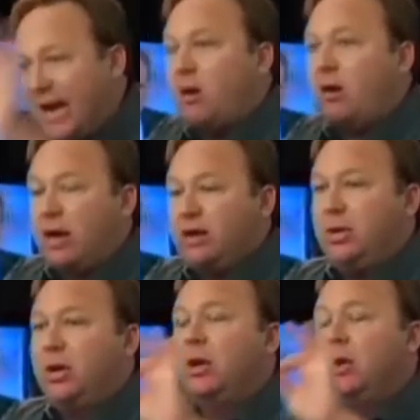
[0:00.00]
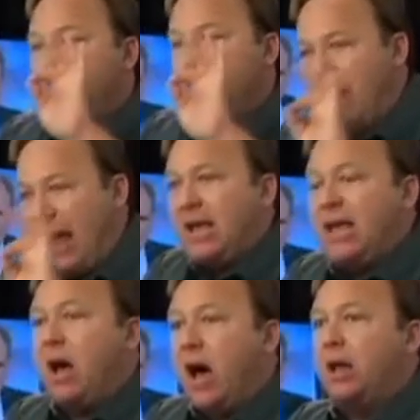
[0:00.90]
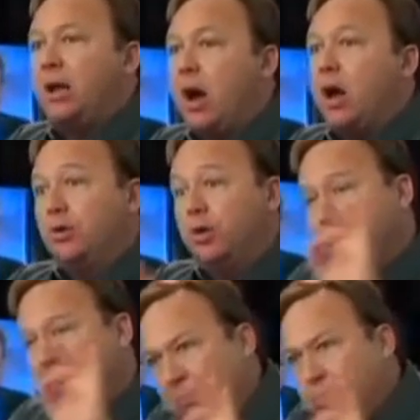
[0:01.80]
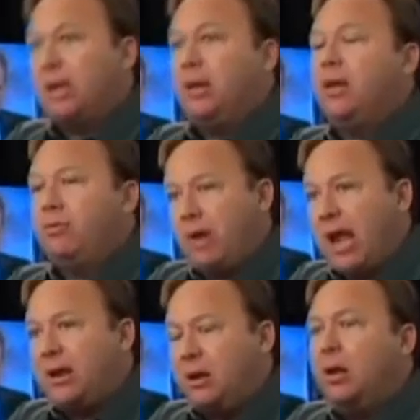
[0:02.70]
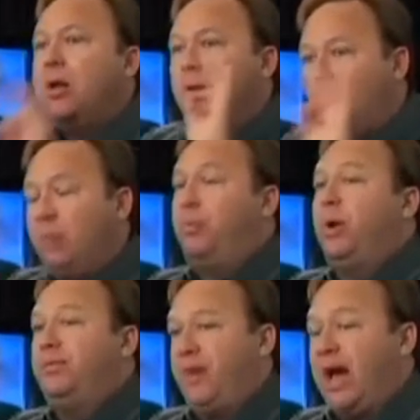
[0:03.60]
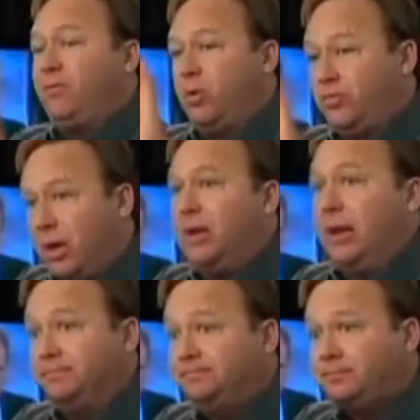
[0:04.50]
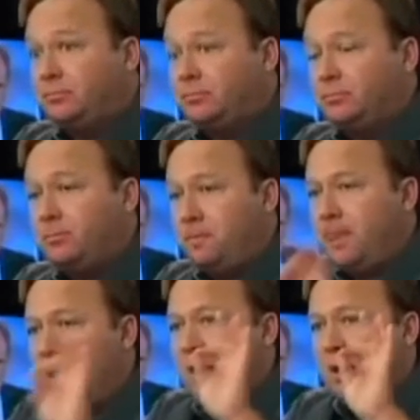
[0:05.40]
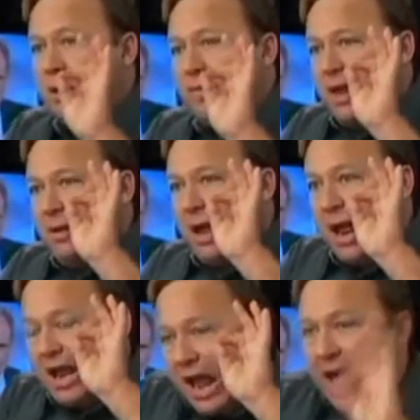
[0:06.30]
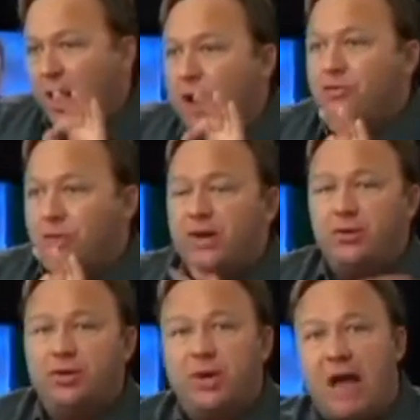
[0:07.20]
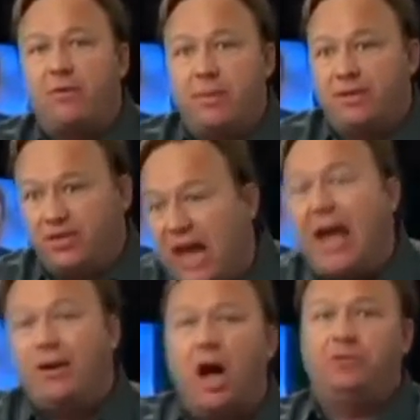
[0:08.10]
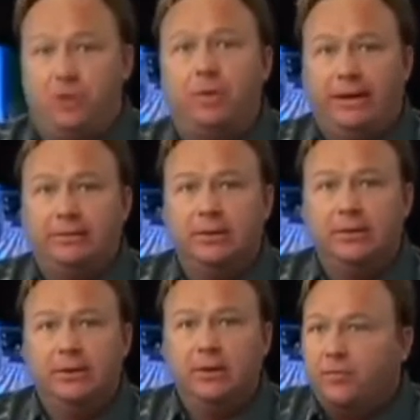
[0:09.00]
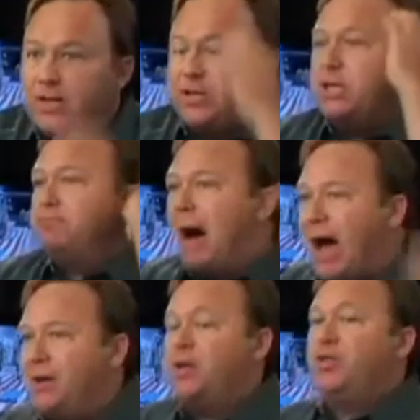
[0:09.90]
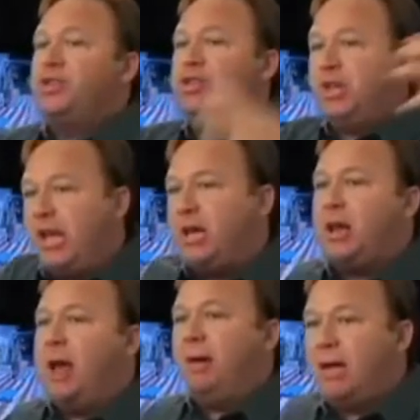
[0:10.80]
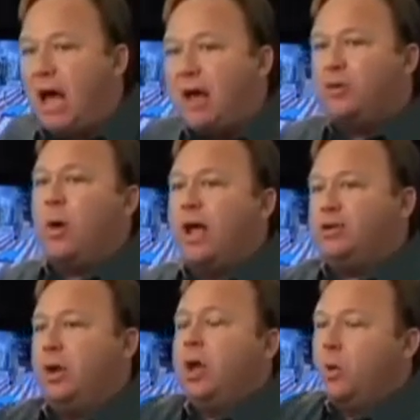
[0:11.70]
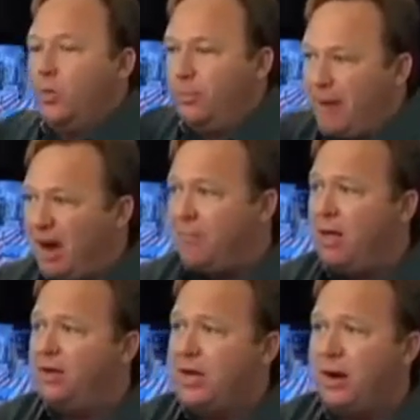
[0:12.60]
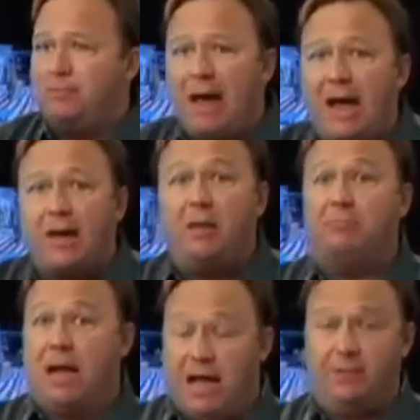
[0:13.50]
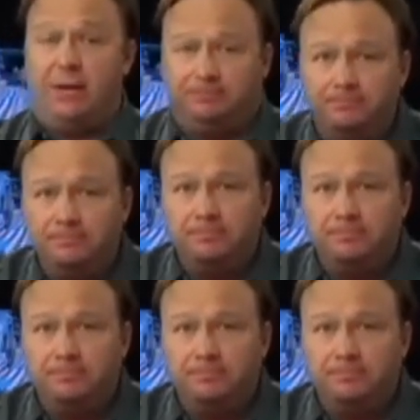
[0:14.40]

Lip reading: terrorist banking oligarchs who publicly created the 1.5 quadrillion that had our treasonous government sign on to it. This is bondage. This is economic conquest with a paramilitary backup behind it.